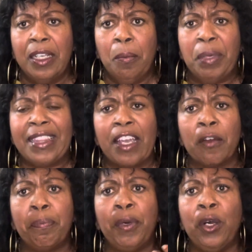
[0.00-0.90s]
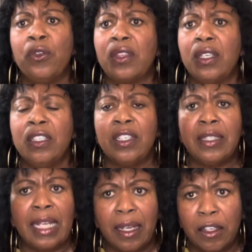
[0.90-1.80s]
But they're both
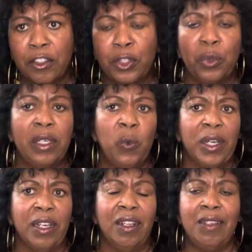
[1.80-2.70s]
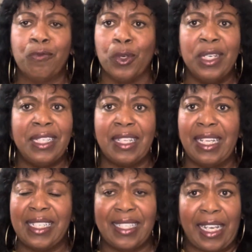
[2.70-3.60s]
doing well. Roy is an
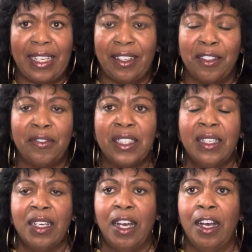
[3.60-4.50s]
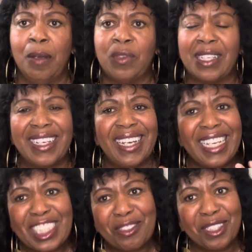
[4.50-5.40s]
executive.
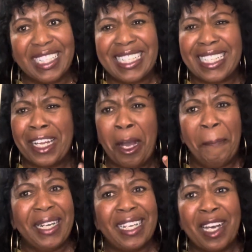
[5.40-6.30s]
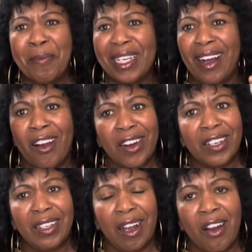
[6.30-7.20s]
Celestial is an up-and-coming
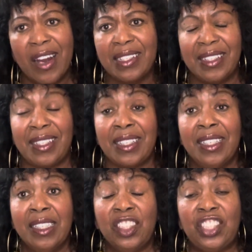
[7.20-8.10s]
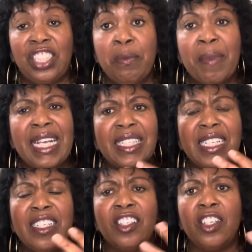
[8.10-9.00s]
artist. She makes
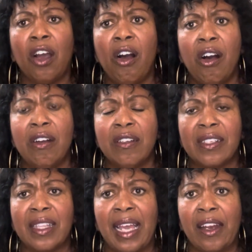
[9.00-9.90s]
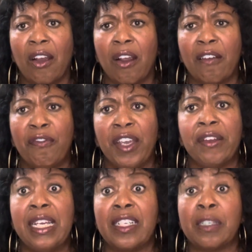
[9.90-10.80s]
these dolls that are
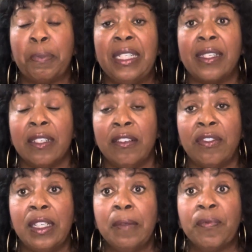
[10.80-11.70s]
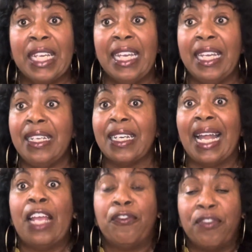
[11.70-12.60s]
very expensive and
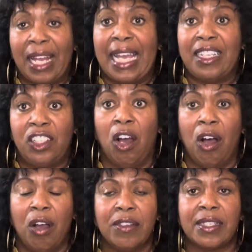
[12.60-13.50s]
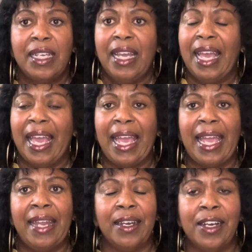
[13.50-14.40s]
lifelike dolls. And